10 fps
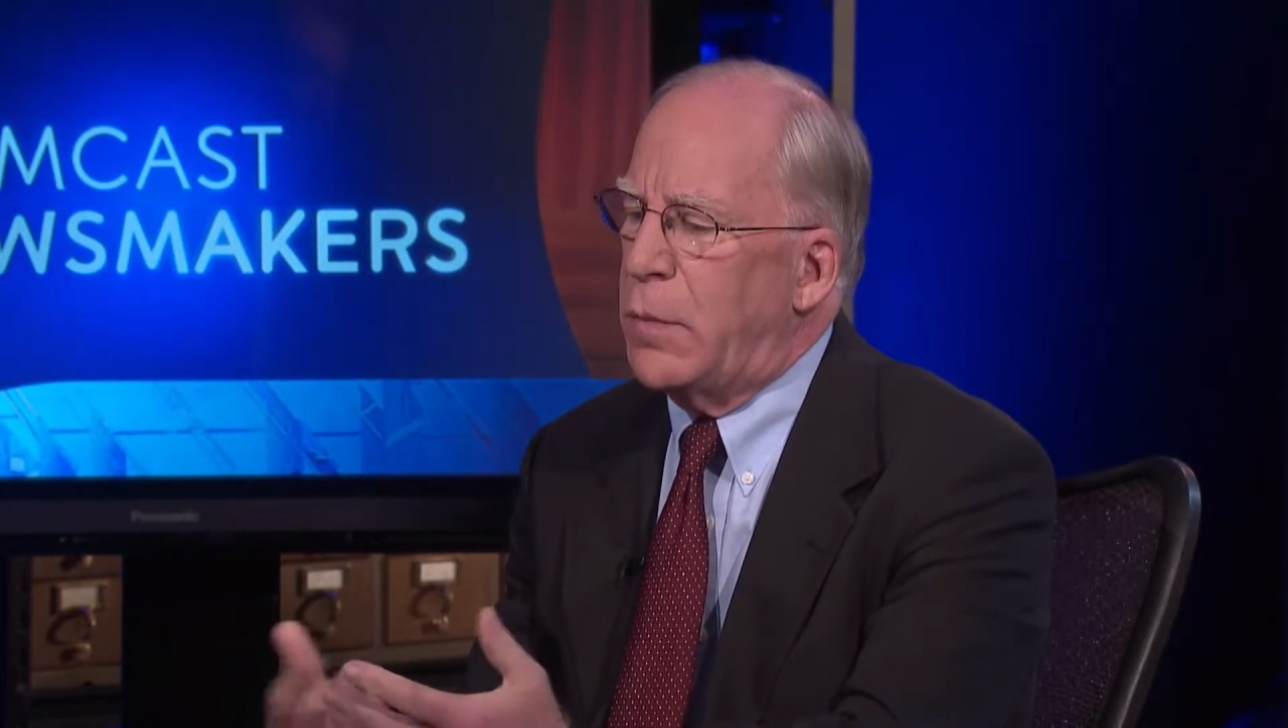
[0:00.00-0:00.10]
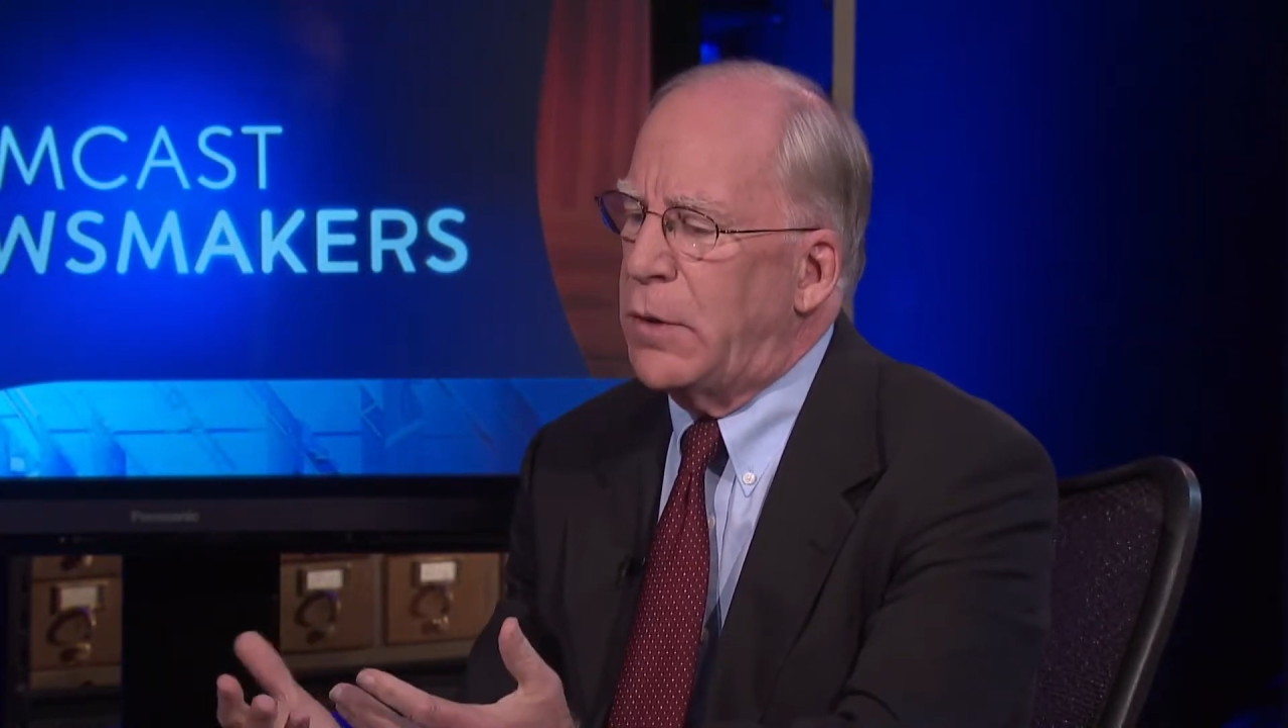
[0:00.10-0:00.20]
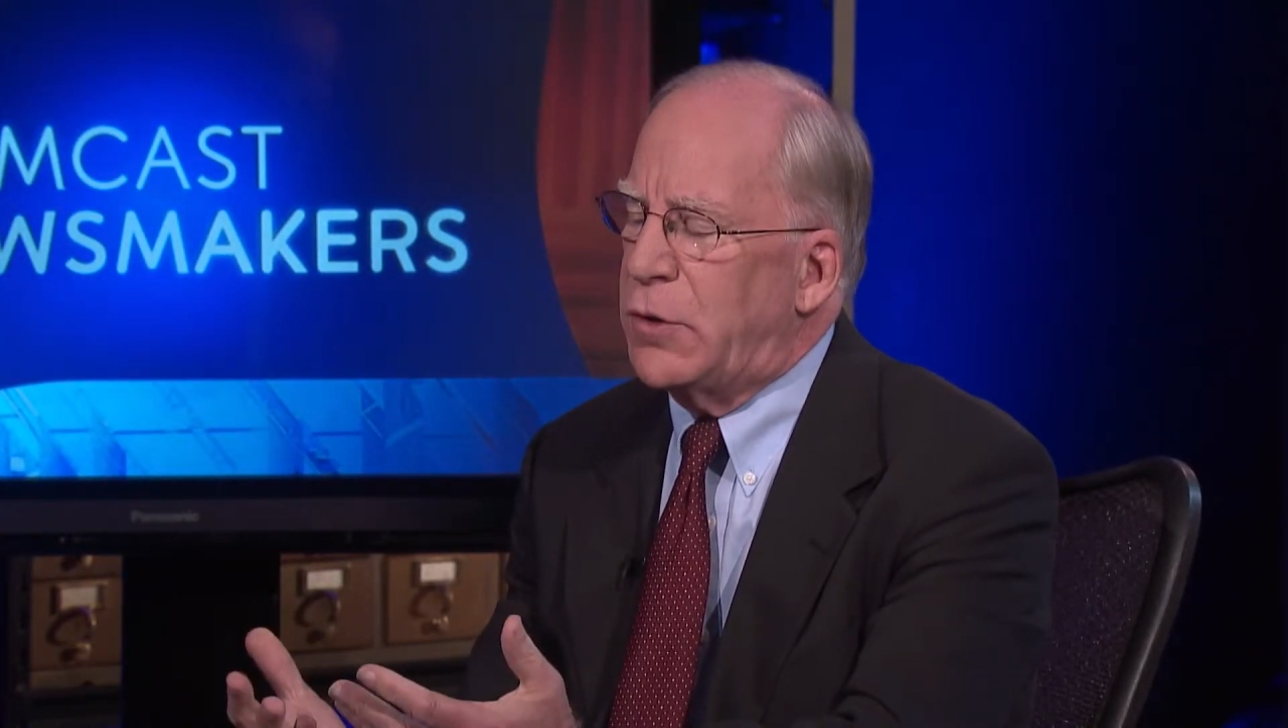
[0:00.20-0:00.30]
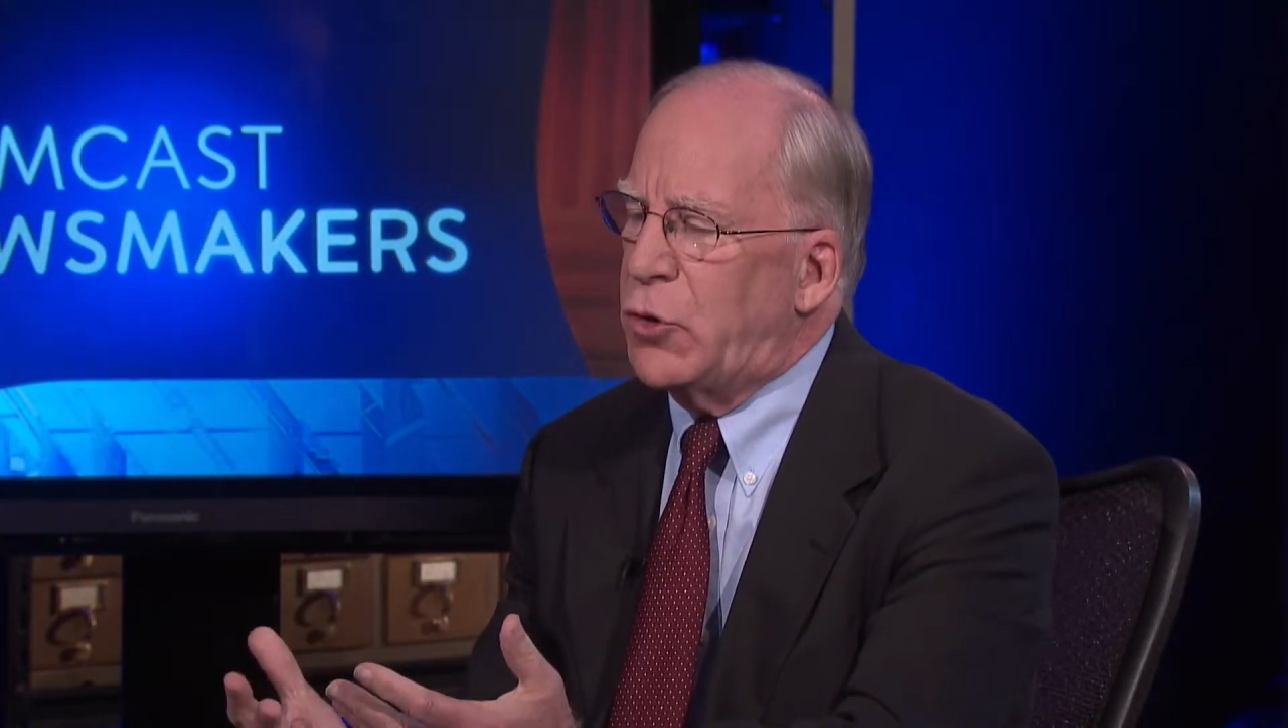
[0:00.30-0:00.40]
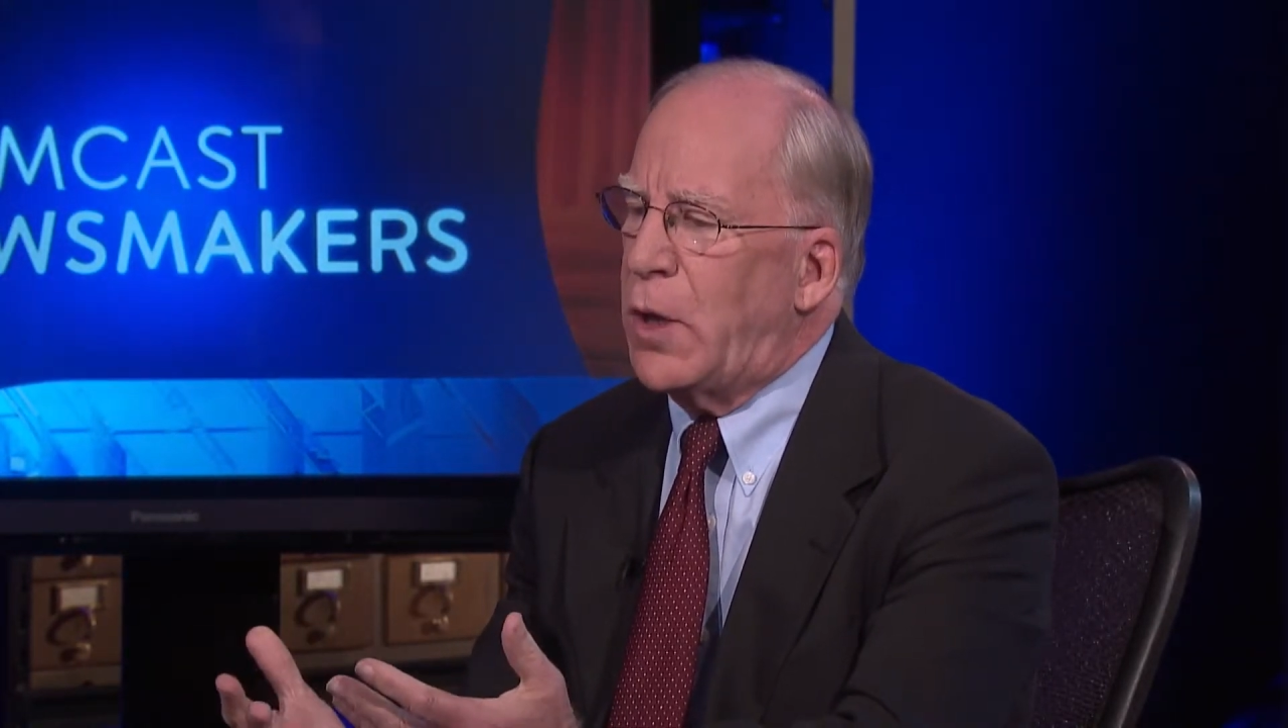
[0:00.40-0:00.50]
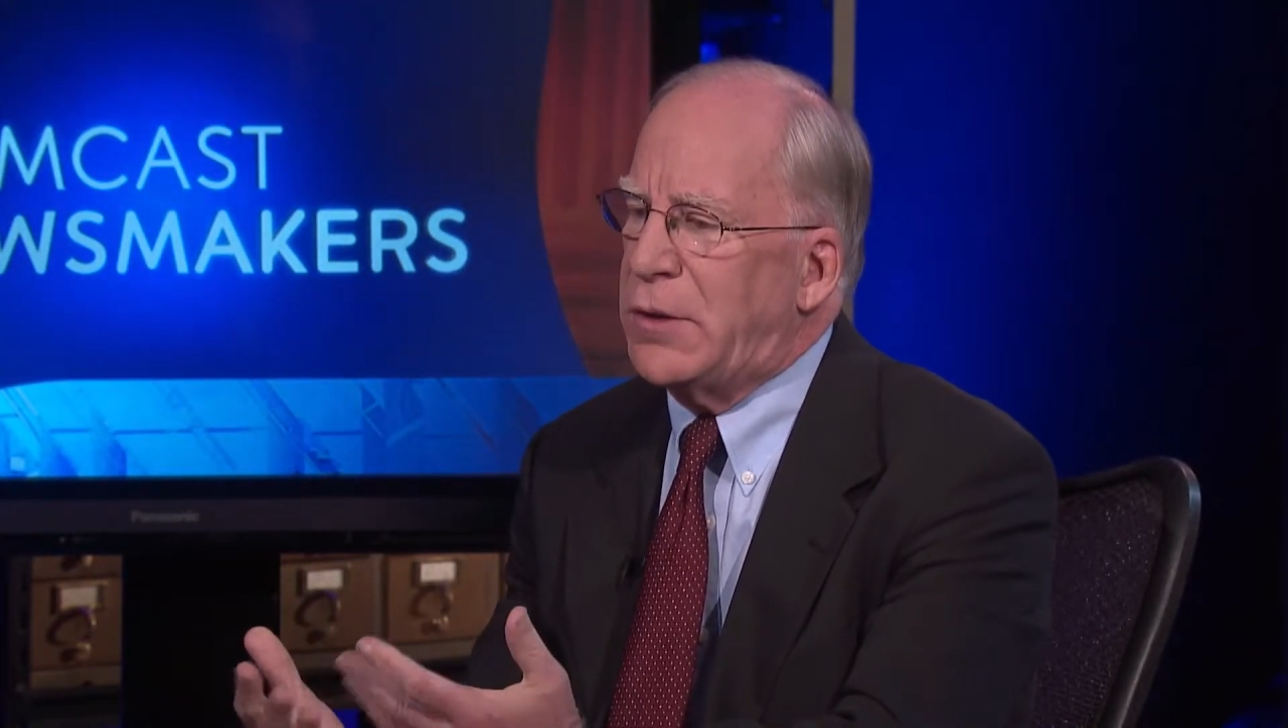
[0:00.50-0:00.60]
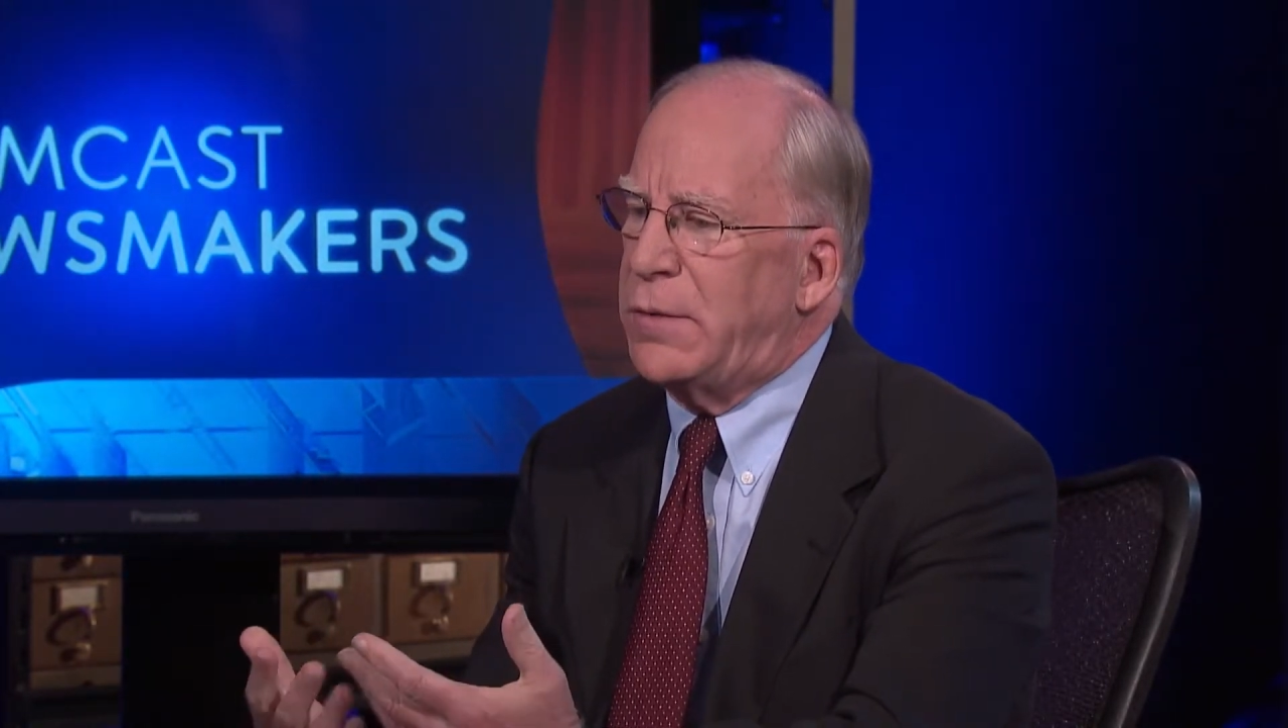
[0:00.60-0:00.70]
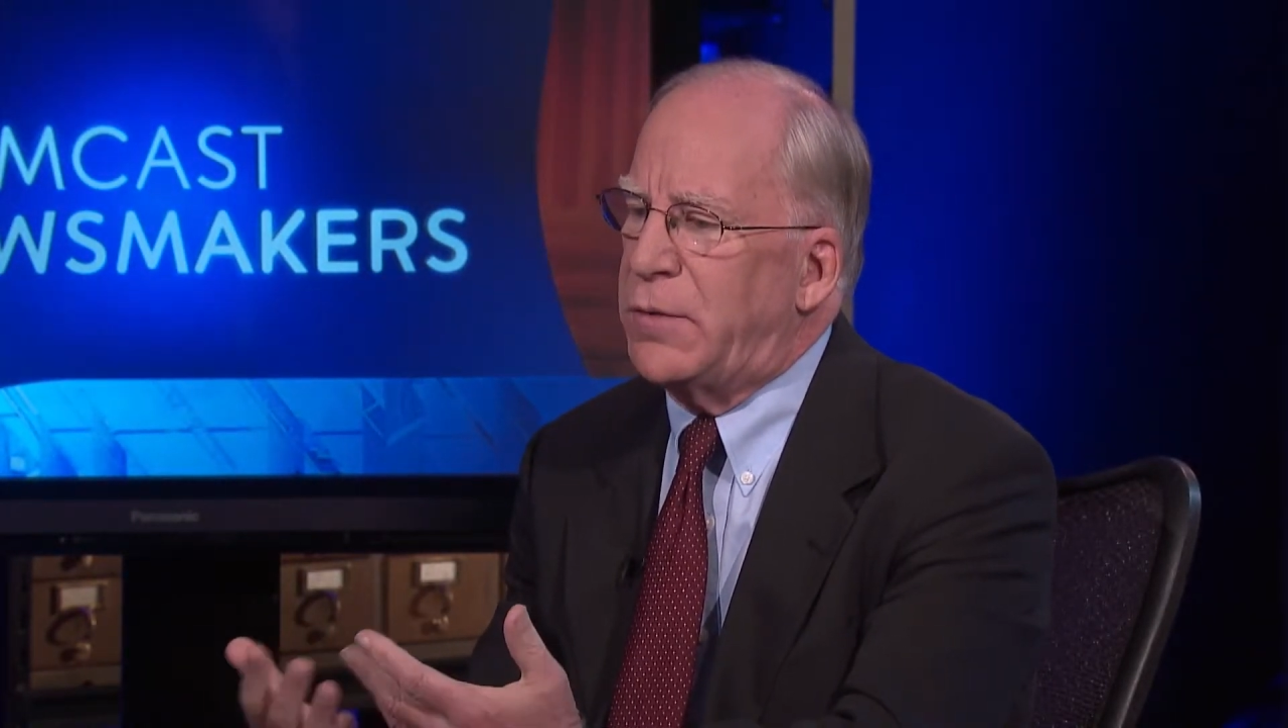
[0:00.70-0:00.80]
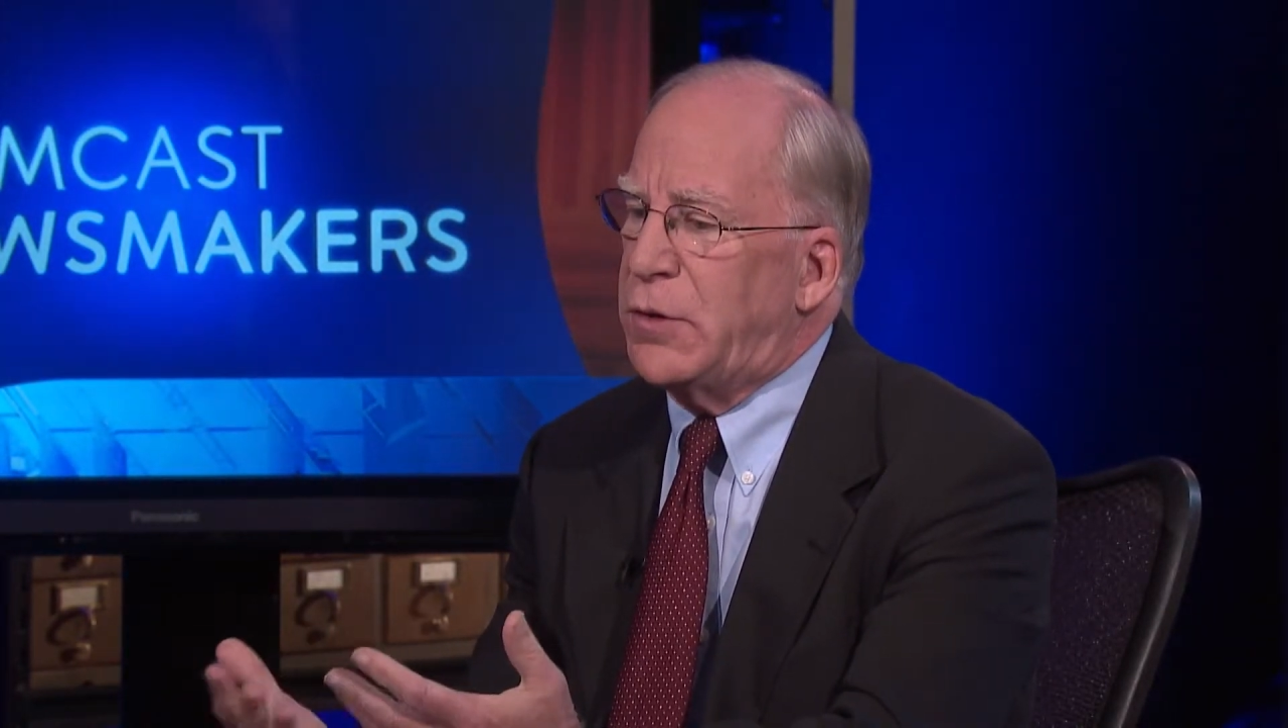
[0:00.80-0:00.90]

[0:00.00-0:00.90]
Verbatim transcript: exhaustive